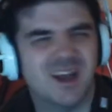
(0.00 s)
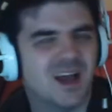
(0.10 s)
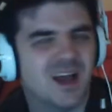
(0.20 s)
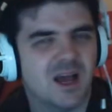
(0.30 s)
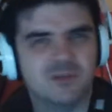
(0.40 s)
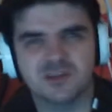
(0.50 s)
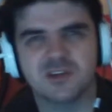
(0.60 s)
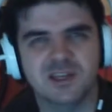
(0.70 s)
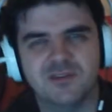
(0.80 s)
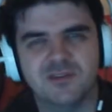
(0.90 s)
I'm just going to
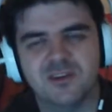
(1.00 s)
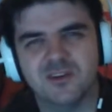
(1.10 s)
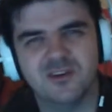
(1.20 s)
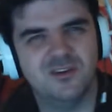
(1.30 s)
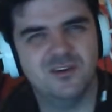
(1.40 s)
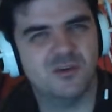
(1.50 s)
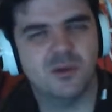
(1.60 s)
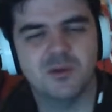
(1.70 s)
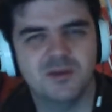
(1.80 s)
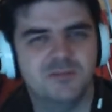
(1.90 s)
leave it out there. You can
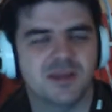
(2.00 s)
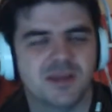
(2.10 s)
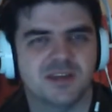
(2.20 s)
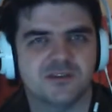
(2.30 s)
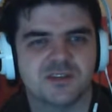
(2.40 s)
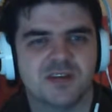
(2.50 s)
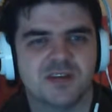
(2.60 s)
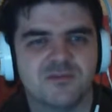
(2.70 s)
probably make it yourself.